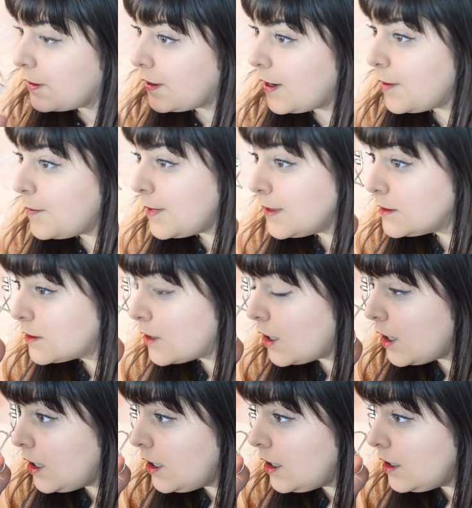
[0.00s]
get them as
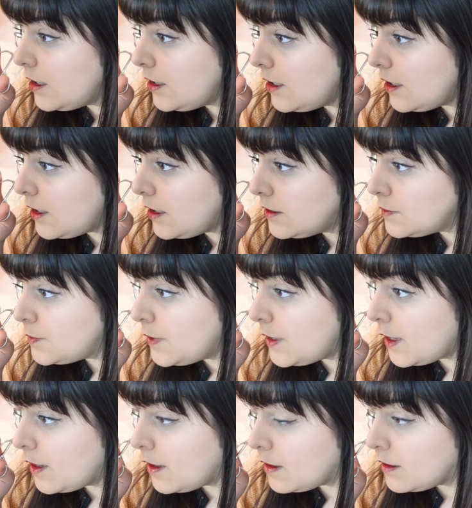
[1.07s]
curly as we
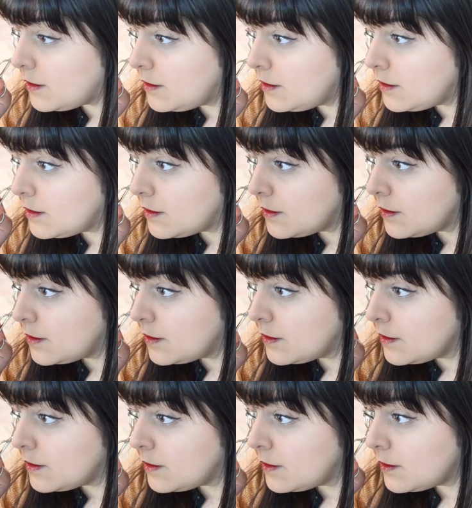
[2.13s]
can,
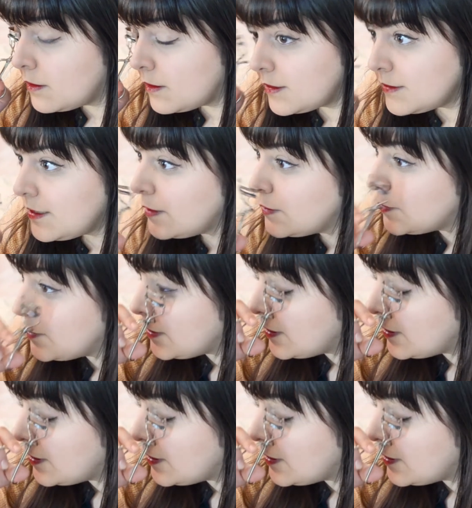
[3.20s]
because that's